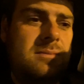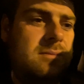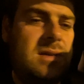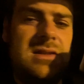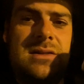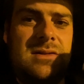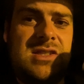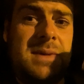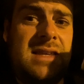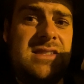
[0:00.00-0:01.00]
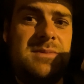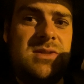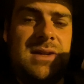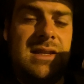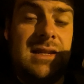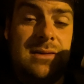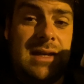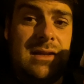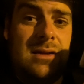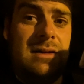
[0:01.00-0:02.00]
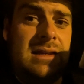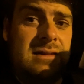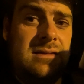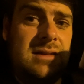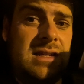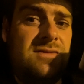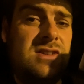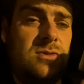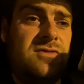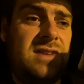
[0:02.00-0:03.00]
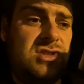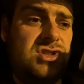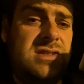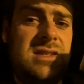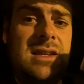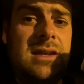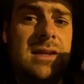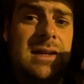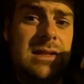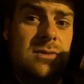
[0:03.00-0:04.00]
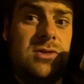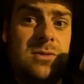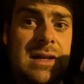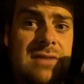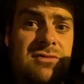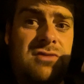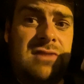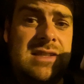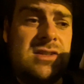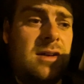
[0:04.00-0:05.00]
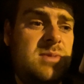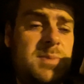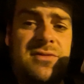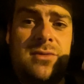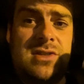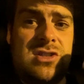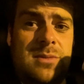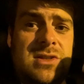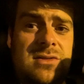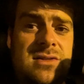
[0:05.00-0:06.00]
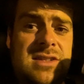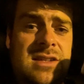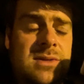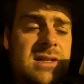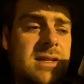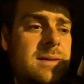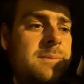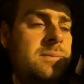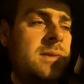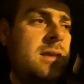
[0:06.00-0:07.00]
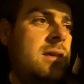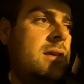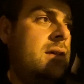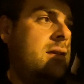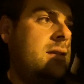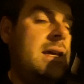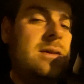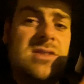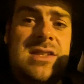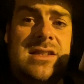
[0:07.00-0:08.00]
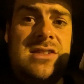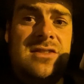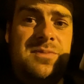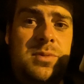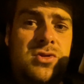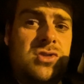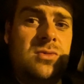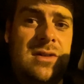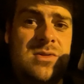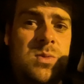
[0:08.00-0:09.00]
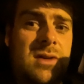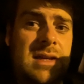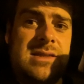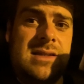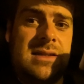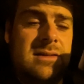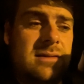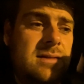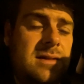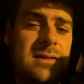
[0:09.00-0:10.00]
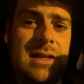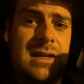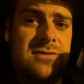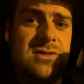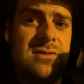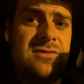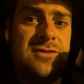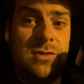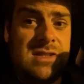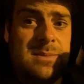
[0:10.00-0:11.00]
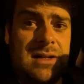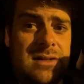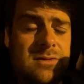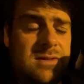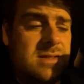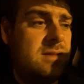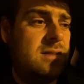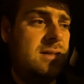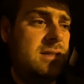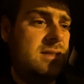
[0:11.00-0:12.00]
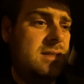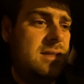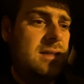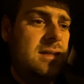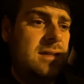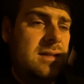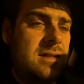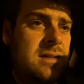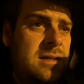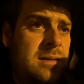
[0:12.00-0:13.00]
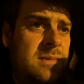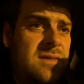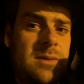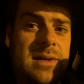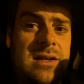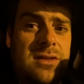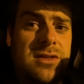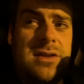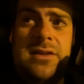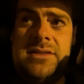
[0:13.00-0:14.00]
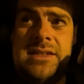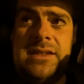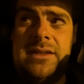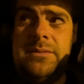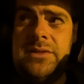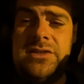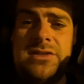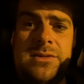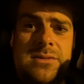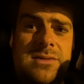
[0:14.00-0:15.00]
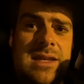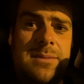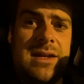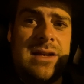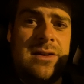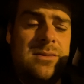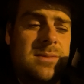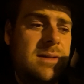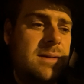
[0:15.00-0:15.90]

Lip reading: I don't know, a space in between, then you get 9 individual flashes, and it will do that 3 times before it stops on continually. Now, since I've pushed all those wires in, okay, I've done 40 miles tonight. I've got about another 30 I'm going to do to get back home.